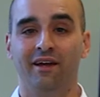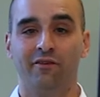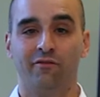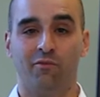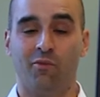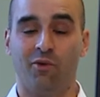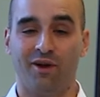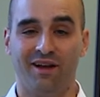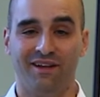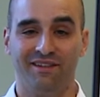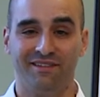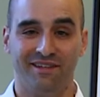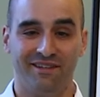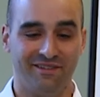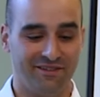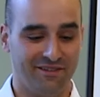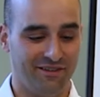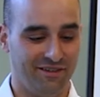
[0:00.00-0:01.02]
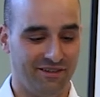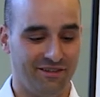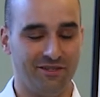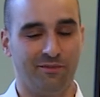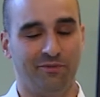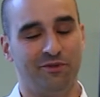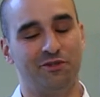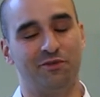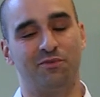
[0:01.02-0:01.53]
For more content,
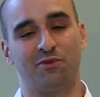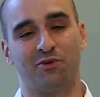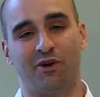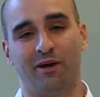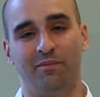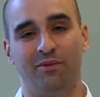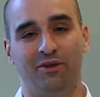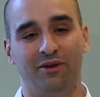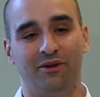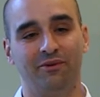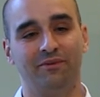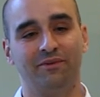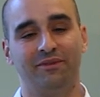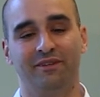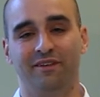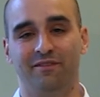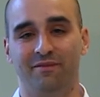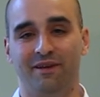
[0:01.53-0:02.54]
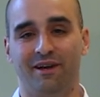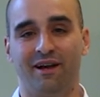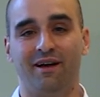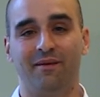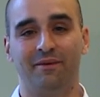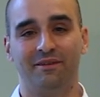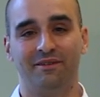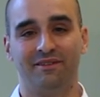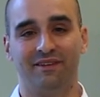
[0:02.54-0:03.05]
simply subscribe below, leave me a
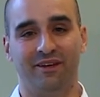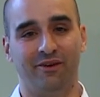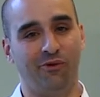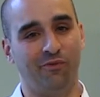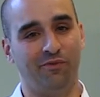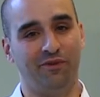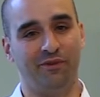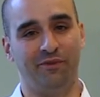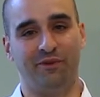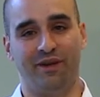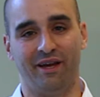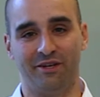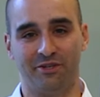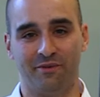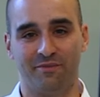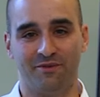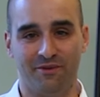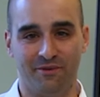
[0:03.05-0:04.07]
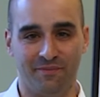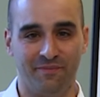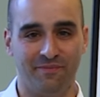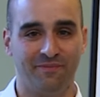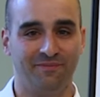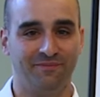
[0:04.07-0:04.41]
comment, and hopefully we'll catch up soon.